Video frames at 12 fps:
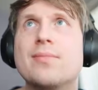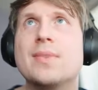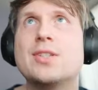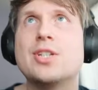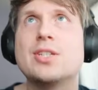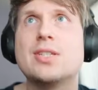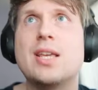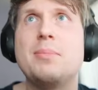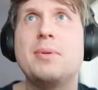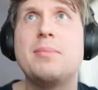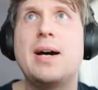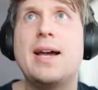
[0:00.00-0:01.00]
just
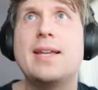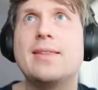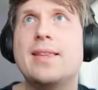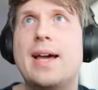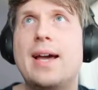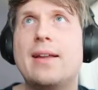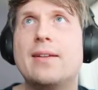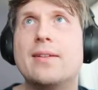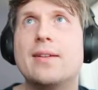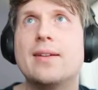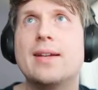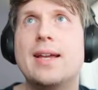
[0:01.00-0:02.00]
keep in mind that
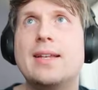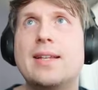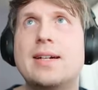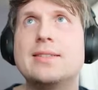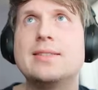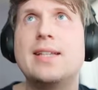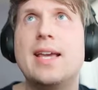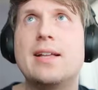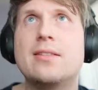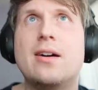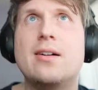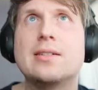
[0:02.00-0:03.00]
it does
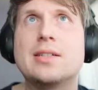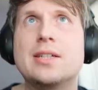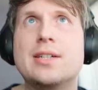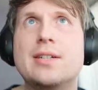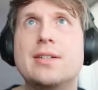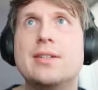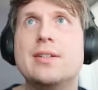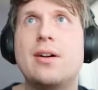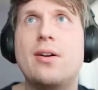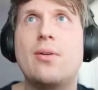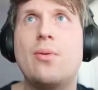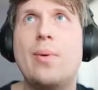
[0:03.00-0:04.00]
take longer
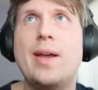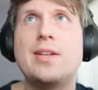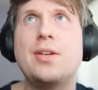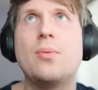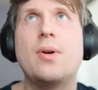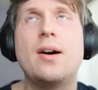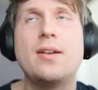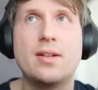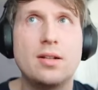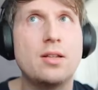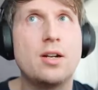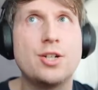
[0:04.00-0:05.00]
when you want
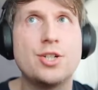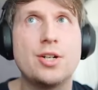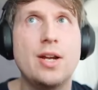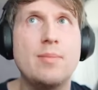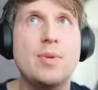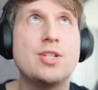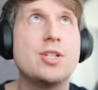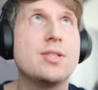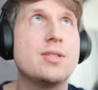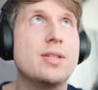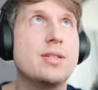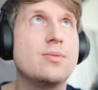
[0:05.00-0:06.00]
larger
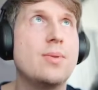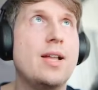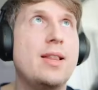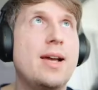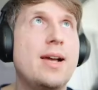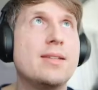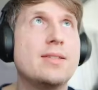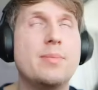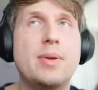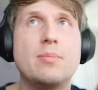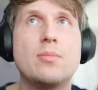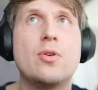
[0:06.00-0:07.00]
images as well as a
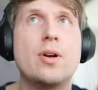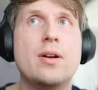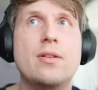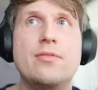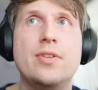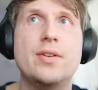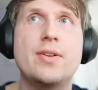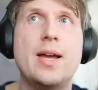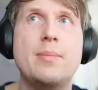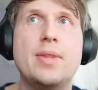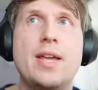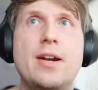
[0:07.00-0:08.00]
bit more
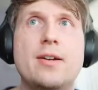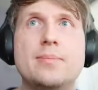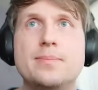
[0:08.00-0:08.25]
VRAM there.